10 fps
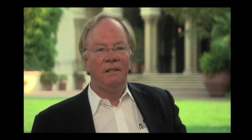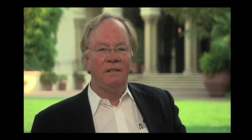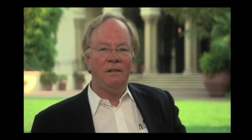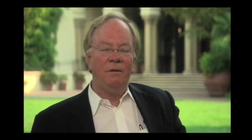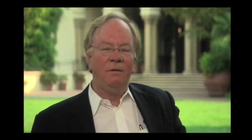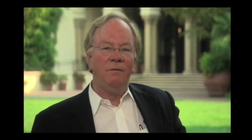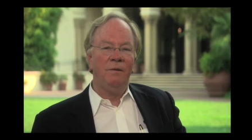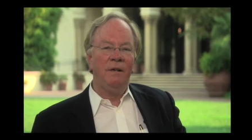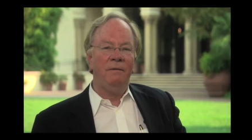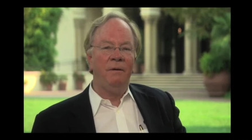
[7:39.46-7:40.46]
So
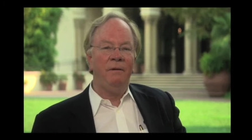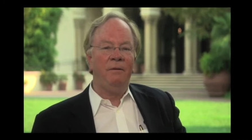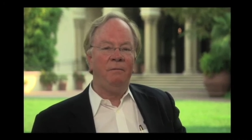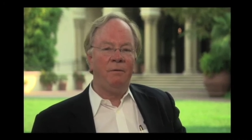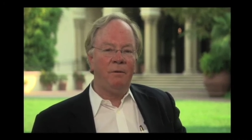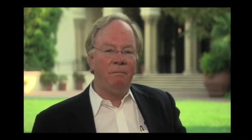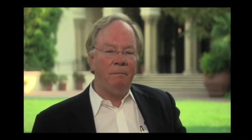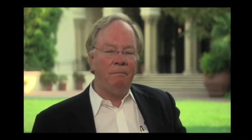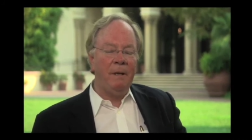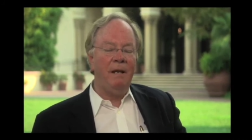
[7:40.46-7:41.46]
if we
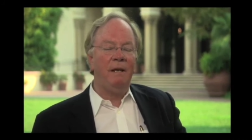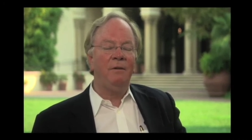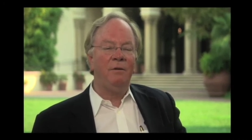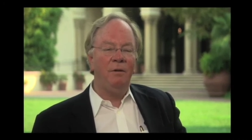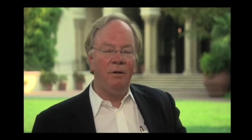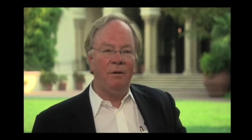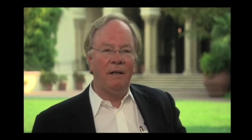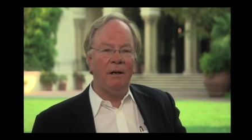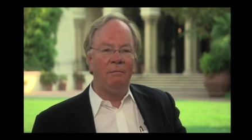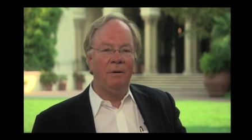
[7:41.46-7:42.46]
peak in crude oil
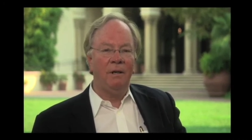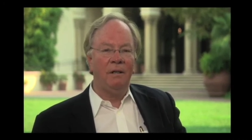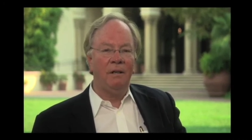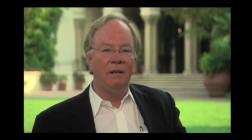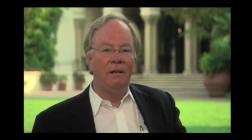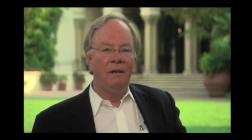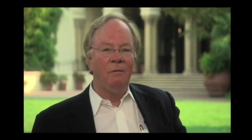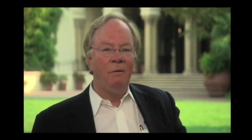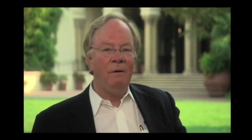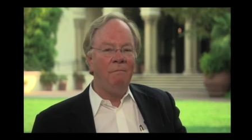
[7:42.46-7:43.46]
output,
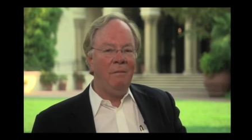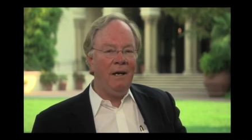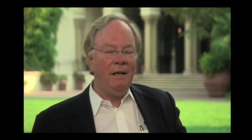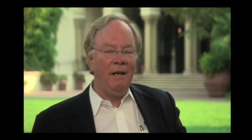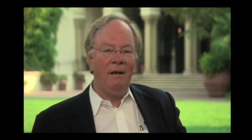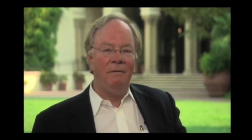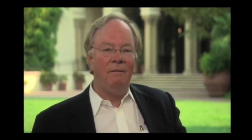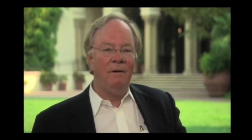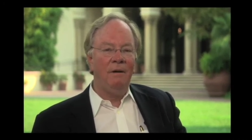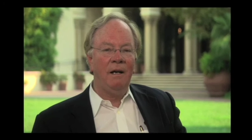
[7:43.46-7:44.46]
we might have
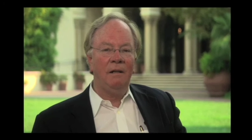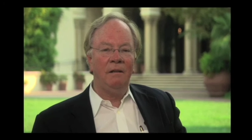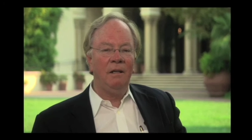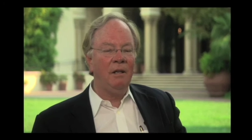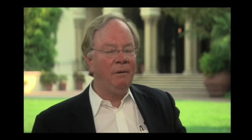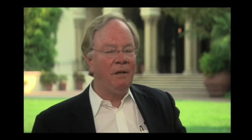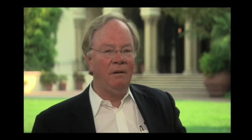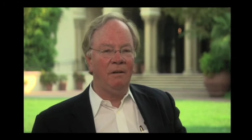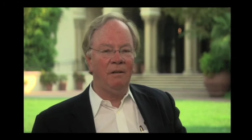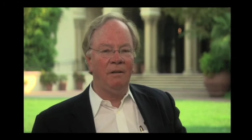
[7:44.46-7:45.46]
a little bit
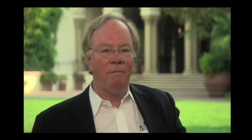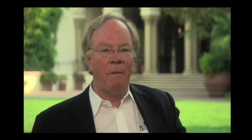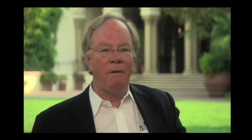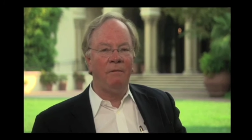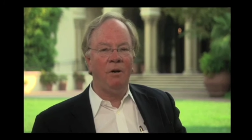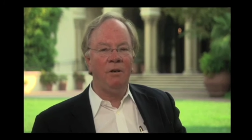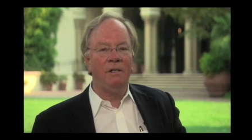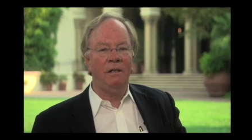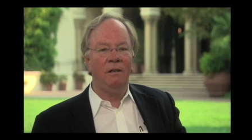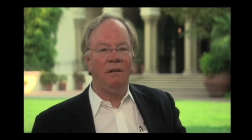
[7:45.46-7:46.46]
longer of
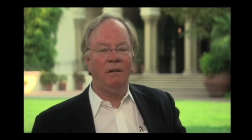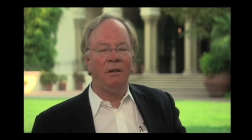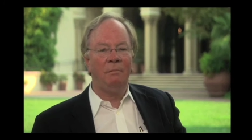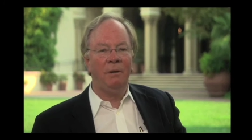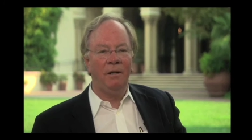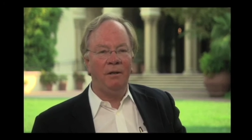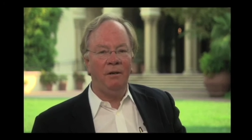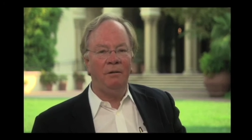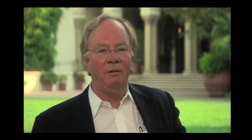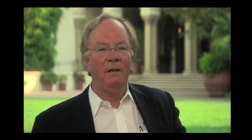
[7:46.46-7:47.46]
coasting along on a
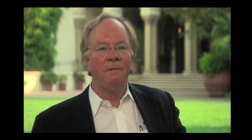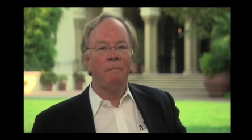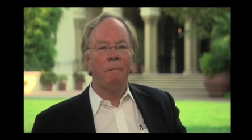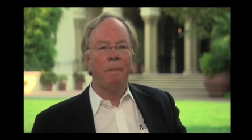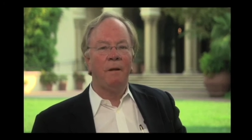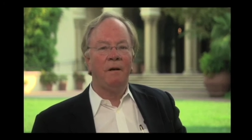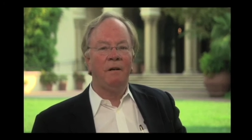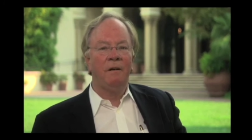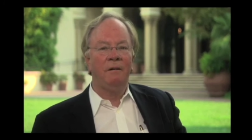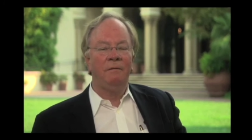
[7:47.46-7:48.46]
plateau
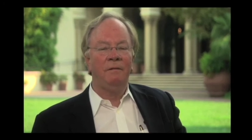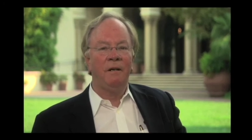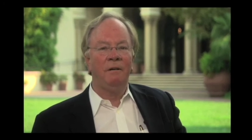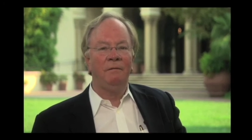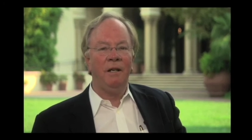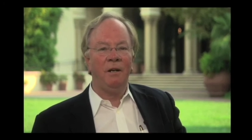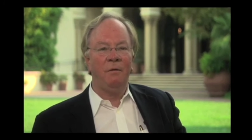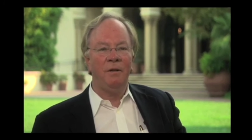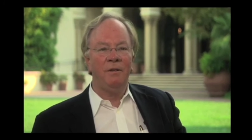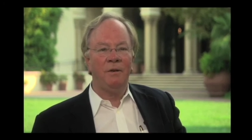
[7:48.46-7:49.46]
of, of
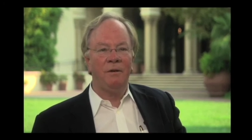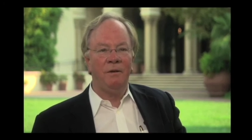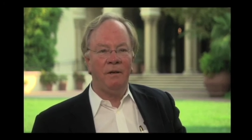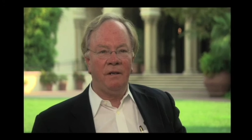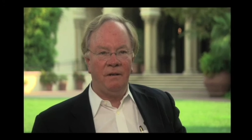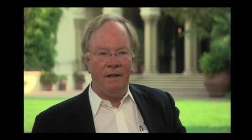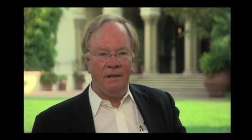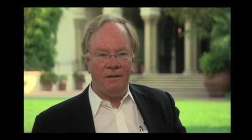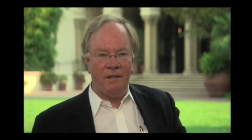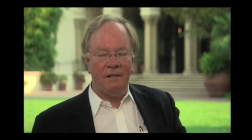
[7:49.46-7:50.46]
liquids,
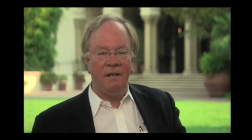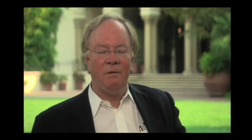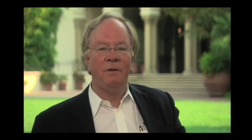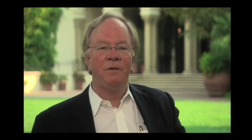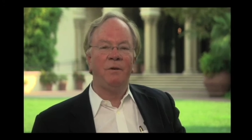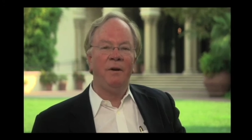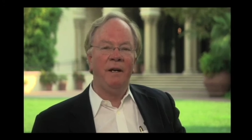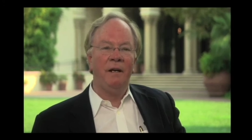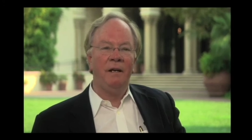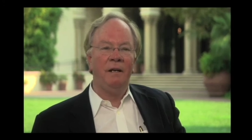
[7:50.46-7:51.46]
natural gas liquids
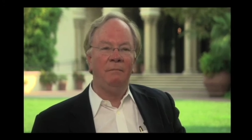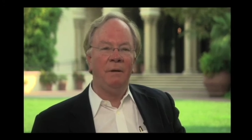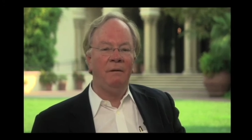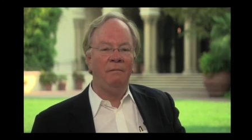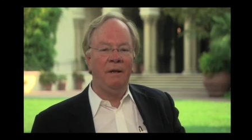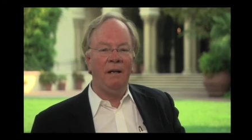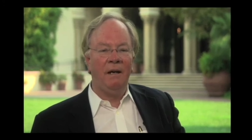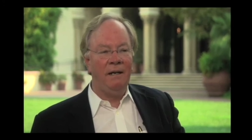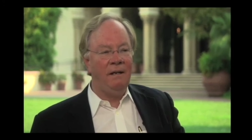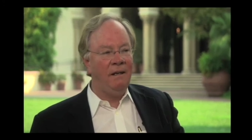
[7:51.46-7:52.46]
creating, but the
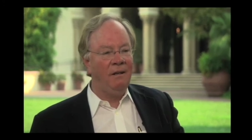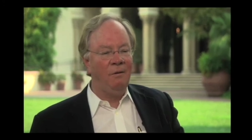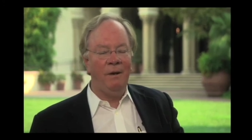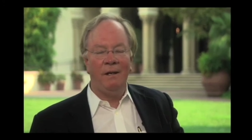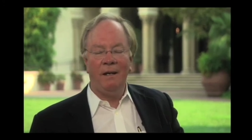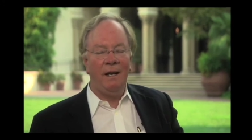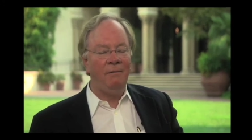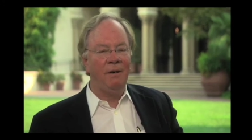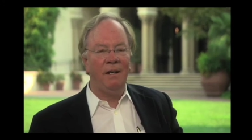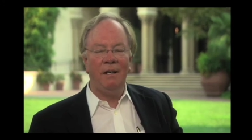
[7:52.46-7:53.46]
idea that we can
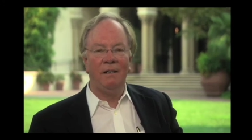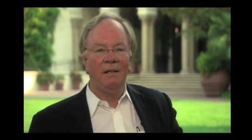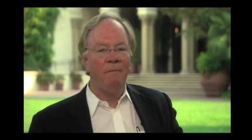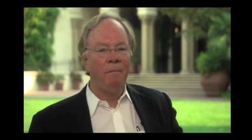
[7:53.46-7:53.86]
ever get to